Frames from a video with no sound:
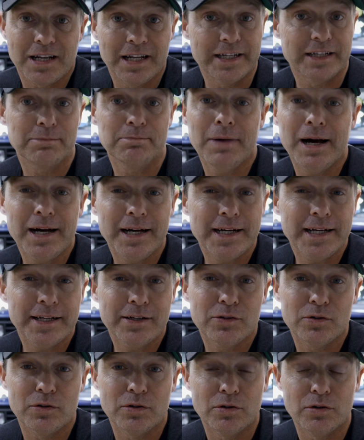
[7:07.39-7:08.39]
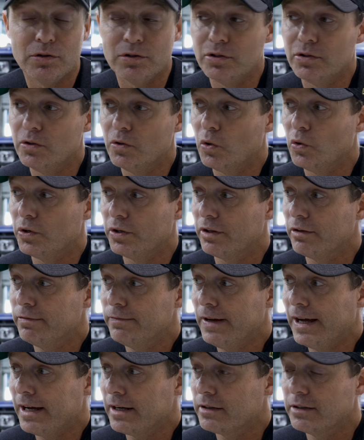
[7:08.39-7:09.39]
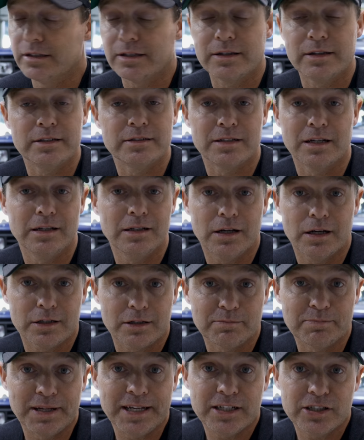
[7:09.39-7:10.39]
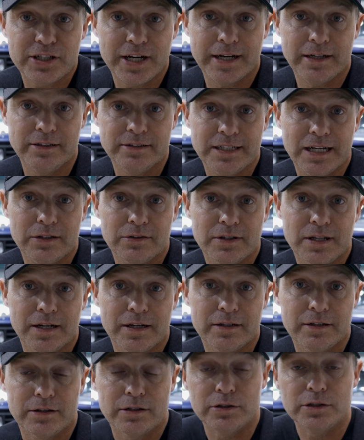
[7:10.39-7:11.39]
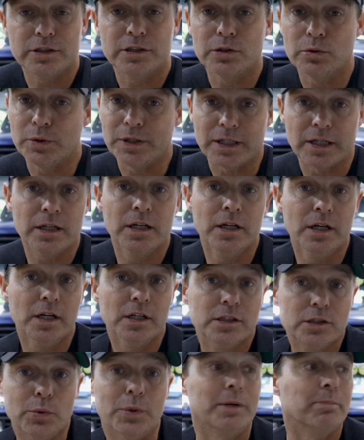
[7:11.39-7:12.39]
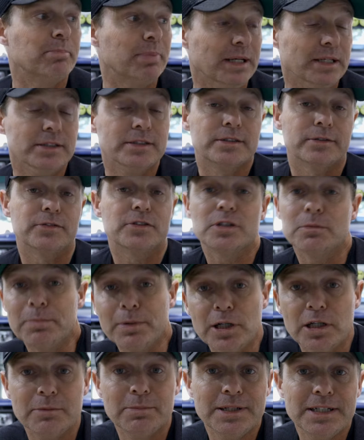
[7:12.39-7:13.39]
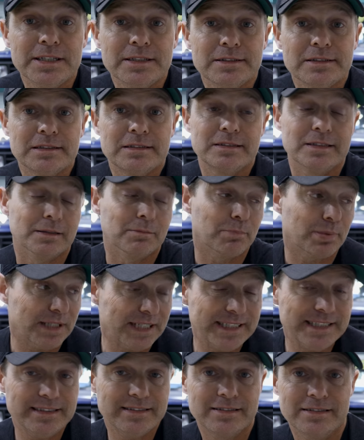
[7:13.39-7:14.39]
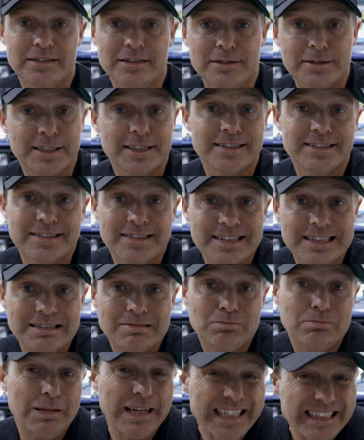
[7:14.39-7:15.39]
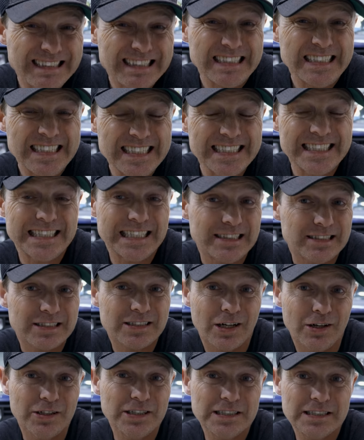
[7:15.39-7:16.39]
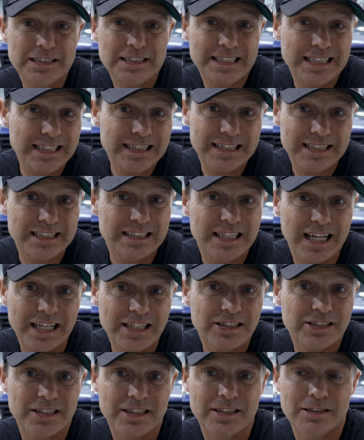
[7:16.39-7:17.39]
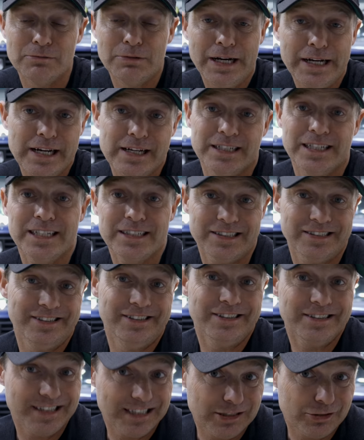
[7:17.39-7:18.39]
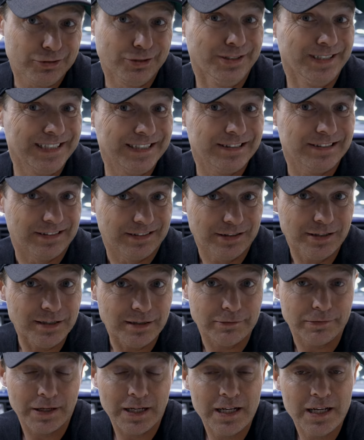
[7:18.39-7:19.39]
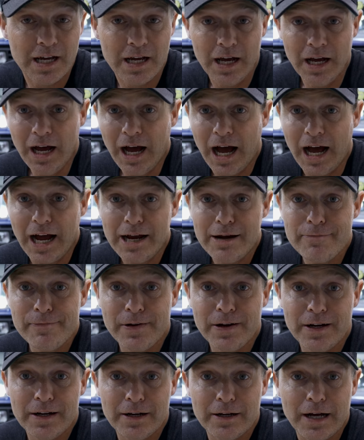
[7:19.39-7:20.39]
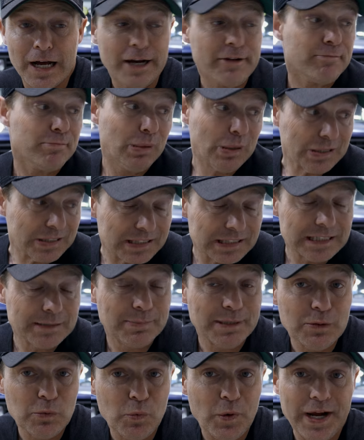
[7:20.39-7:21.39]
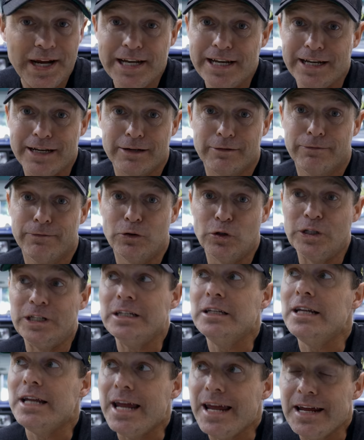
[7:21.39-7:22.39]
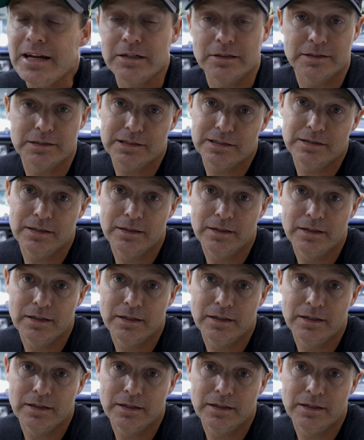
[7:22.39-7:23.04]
like mine or, or, or, the fact that there's a lot of big channels out there that are doing, doing builds of Suburbans and Blazers, because basically they're starting to get the attention and recognition that they truly deserve. I've, uh, I've personally been waiting for years